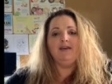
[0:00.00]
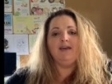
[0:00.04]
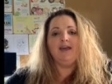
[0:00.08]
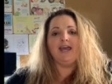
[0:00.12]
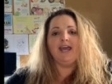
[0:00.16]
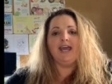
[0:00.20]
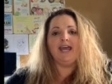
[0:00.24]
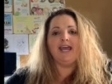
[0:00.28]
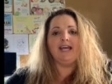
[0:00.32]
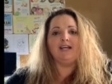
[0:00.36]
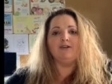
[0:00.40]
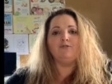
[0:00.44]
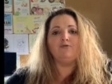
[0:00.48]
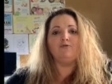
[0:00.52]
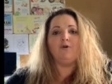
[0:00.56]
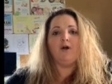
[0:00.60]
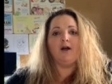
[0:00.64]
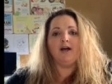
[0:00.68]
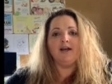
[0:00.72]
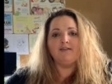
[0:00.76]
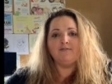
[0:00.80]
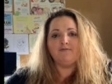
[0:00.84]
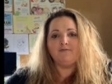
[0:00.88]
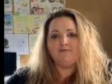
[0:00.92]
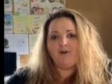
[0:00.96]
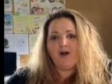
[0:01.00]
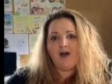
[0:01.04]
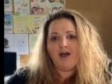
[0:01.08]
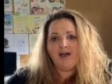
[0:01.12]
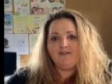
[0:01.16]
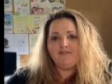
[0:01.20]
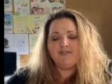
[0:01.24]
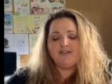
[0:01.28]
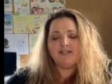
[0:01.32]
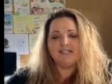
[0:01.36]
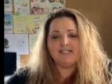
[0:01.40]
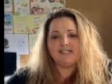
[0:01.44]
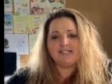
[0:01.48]
and write five
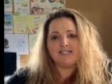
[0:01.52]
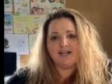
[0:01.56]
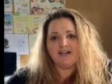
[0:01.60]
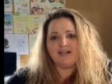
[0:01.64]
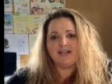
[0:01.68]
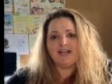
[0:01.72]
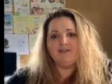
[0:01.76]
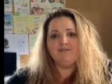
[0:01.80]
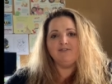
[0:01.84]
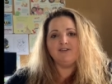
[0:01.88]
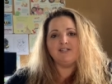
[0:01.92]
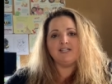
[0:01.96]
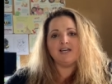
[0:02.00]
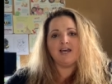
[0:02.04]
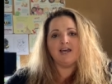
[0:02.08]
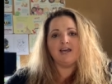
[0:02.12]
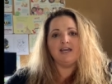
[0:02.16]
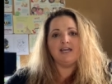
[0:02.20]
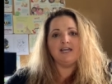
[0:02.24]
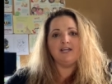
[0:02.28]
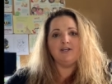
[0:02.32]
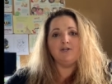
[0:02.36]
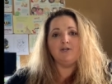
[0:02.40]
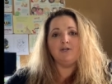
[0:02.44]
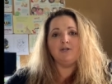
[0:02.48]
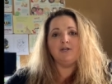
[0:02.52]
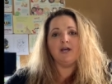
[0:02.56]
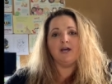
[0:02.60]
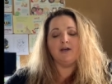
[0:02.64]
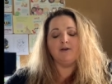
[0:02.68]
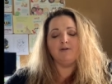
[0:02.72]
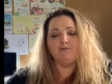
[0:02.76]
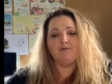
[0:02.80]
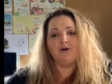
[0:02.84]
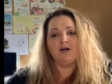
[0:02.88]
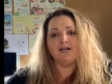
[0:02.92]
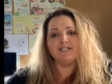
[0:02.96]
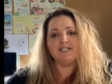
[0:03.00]
things down every day in a
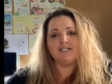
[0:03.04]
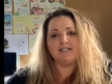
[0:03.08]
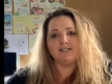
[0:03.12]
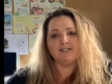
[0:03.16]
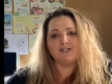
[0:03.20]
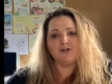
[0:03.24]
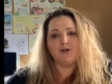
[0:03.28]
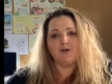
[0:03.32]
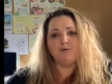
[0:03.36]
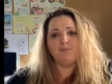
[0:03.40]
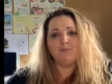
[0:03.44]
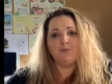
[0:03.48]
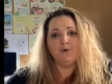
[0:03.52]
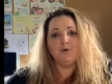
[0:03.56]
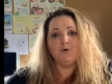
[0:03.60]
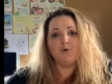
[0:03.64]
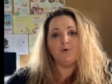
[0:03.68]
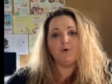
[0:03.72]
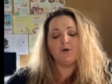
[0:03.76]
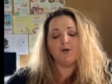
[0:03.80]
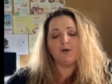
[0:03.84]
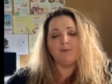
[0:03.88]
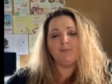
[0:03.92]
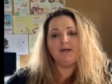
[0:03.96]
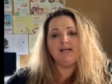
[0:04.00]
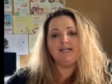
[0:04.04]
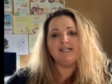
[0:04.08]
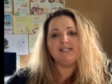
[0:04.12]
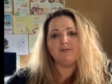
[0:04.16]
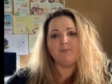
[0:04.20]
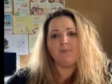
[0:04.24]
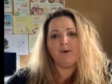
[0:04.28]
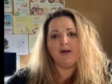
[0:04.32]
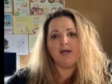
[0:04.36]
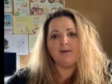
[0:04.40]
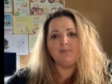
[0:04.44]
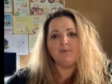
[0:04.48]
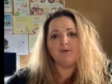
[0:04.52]
writer's notebook or on a piece of
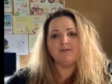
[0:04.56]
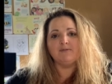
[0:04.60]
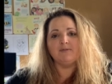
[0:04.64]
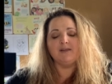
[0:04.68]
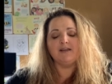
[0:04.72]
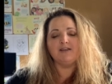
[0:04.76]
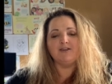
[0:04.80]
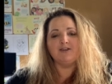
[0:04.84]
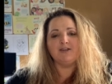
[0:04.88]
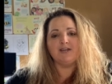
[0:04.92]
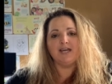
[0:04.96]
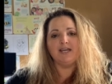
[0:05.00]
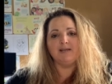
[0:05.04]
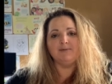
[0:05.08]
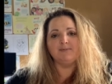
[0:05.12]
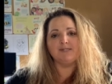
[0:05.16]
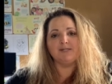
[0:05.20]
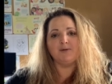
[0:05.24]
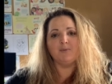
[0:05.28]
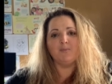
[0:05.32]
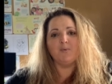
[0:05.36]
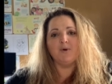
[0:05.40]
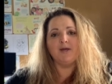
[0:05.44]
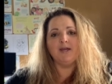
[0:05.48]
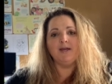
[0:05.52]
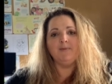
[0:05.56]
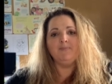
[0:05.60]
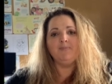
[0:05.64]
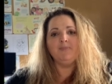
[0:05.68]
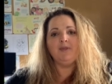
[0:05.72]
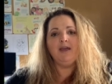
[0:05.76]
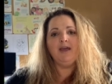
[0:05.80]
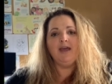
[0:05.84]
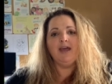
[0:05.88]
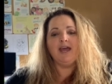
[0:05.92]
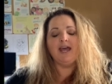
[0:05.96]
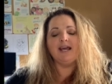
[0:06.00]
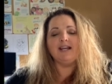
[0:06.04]
paper that you keep somewhere.
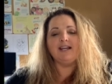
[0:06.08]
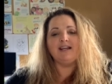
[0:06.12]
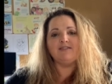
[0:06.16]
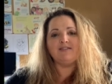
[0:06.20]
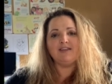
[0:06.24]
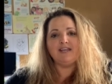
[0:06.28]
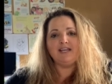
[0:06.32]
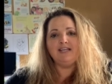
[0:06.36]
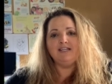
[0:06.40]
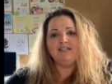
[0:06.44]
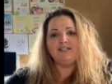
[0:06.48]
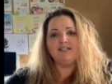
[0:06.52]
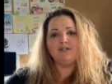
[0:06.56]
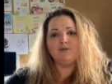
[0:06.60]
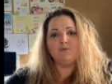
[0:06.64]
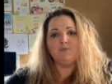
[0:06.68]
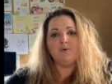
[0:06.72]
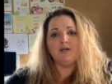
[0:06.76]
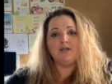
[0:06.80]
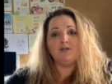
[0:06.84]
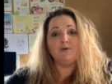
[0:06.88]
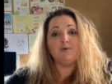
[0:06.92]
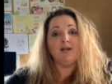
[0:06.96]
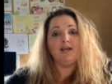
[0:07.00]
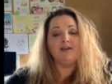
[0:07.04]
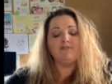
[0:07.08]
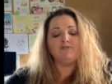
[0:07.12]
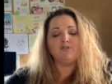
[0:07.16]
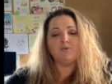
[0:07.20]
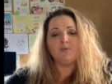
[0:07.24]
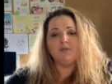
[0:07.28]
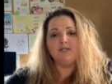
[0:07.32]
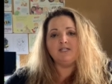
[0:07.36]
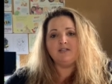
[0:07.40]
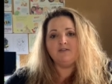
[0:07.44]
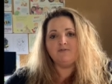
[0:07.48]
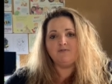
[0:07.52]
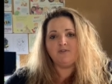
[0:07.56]
And at the end of the week, you'll have
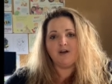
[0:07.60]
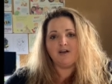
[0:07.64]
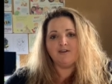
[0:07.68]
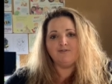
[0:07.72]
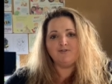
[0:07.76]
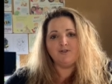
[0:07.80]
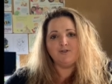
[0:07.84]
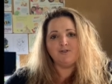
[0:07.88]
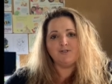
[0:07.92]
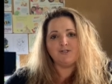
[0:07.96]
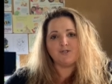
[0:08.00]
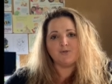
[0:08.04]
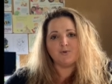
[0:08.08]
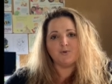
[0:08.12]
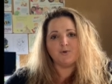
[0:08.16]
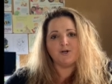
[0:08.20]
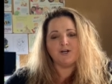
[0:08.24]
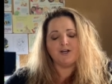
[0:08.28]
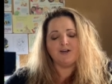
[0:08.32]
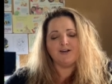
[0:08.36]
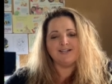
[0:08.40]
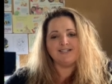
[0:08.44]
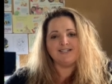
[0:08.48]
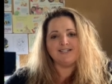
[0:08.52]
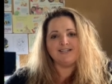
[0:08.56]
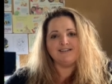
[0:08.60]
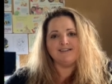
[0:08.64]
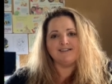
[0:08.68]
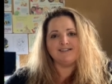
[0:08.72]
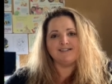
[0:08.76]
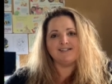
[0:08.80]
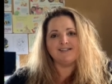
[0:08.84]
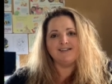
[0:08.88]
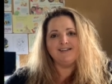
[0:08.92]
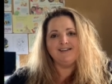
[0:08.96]
25 new story ideas